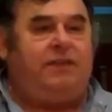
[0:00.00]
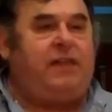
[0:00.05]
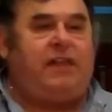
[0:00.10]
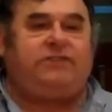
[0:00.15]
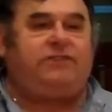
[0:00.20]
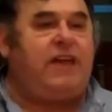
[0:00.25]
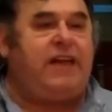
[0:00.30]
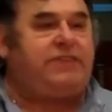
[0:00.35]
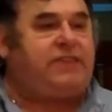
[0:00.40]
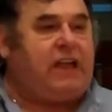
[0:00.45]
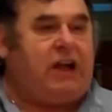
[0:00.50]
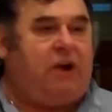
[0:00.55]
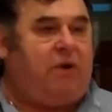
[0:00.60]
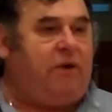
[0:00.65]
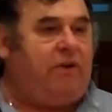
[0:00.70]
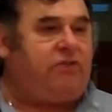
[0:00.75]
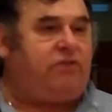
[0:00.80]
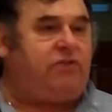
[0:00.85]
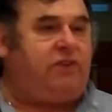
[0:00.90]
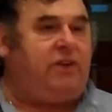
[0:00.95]
and that's not the
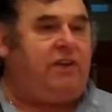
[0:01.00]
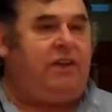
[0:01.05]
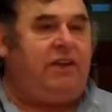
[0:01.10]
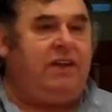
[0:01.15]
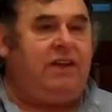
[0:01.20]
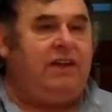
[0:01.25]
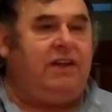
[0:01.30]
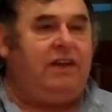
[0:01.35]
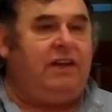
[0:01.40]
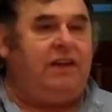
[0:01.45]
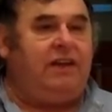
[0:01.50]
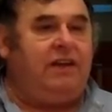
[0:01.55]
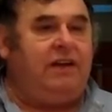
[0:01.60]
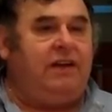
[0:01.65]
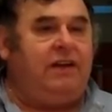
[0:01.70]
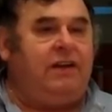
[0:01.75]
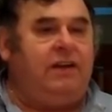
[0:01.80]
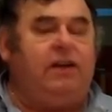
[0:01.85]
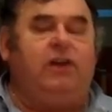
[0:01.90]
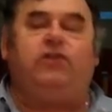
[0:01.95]
question.
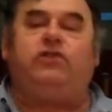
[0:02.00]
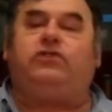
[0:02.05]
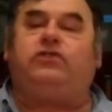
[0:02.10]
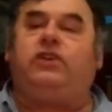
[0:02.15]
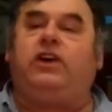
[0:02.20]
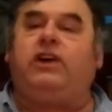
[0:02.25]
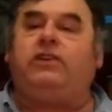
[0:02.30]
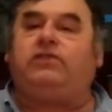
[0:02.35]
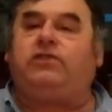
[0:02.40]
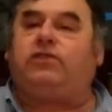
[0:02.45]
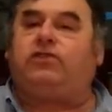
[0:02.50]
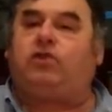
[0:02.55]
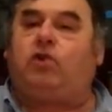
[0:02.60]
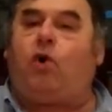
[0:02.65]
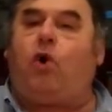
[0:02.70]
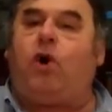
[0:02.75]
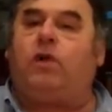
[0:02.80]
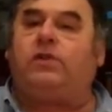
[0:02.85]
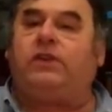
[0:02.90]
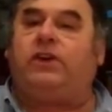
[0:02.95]
Is Jesus
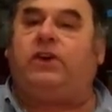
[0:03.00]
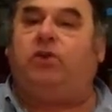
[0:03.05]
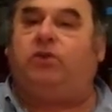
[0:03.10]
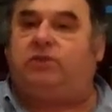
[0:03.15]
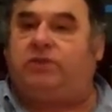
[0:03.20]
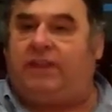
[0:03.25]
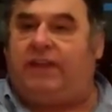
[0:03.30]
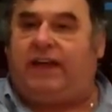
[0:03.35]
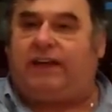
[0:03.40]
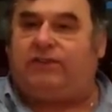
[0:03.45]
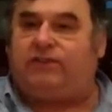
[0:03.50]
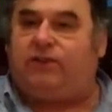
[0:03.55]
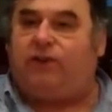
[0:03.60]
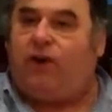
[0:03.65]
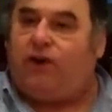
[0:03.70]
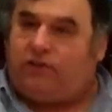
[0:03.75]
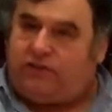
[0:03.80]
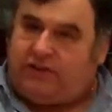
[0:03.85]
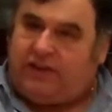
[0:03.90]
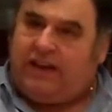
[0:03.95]
calling you to that
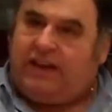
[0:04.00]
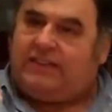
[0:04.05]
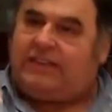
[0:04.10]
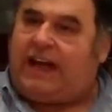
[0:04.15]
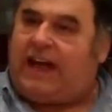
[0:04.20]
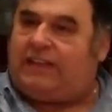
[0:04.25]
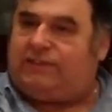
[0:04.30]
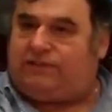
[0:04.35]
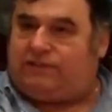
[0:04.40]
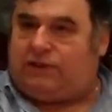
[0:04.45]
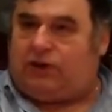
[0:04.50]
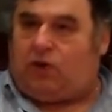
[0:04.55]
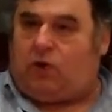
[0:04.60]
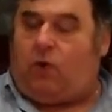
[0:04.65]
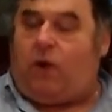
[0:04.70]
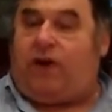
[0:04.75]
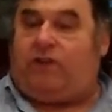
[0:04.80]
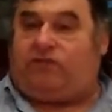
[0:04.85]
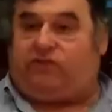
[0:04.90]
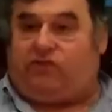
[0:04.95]
church? That's the
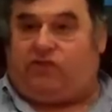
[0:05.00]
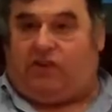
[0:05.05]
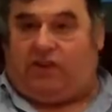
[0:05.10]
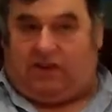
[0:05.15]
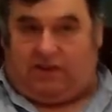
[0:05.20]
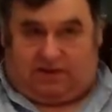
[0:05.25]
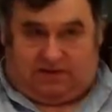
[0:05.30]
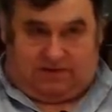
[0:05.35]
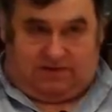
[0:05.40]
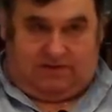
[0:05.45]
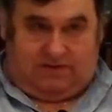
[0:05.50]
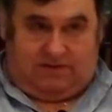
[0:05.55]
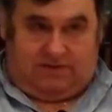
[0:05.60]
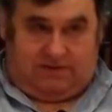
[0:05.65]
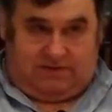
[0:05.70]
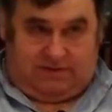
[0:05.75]
question.